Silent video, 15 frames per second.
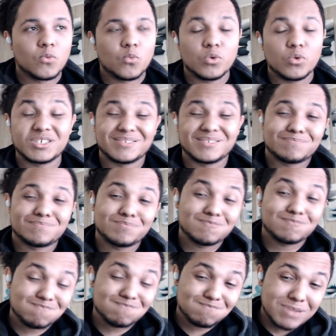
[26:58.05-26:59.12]
which,
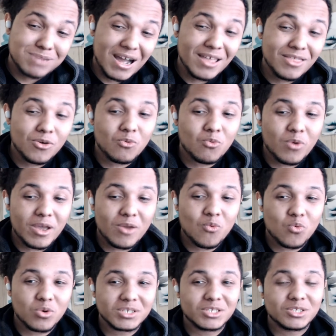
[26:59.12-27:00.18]
by the way,
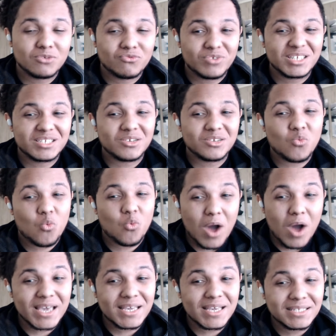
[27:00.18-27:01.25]
was the reason why he